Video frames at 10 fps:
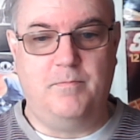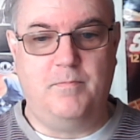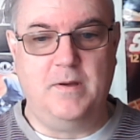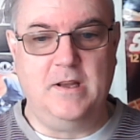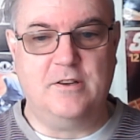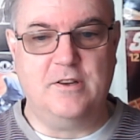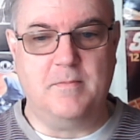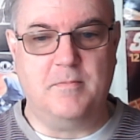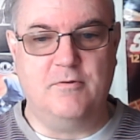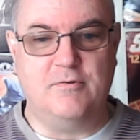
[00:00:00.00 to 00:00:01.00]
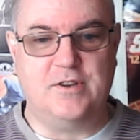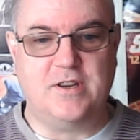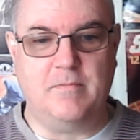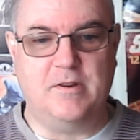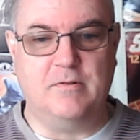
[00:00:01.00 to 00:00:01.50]
Peaked at number
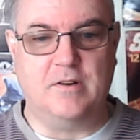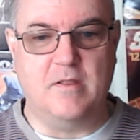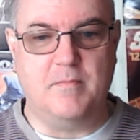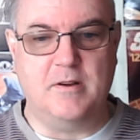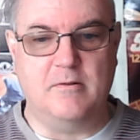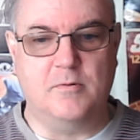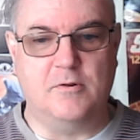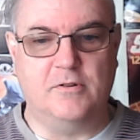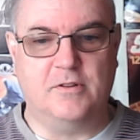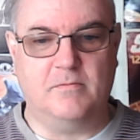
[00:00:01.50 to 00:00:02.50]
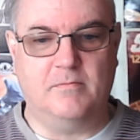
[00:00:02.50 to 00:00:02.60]
171 on the Billboard.